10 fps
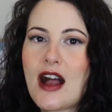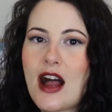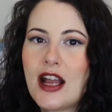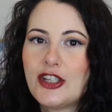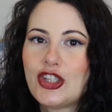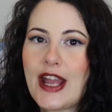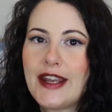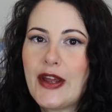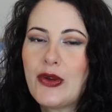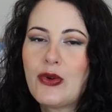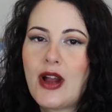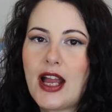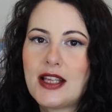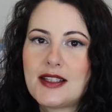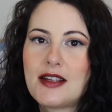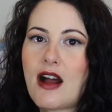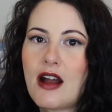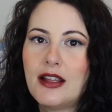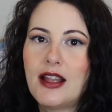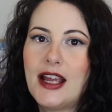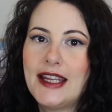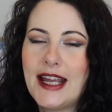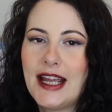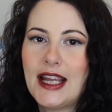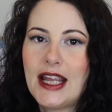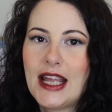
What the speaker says: eyeshadow as an eyeliner.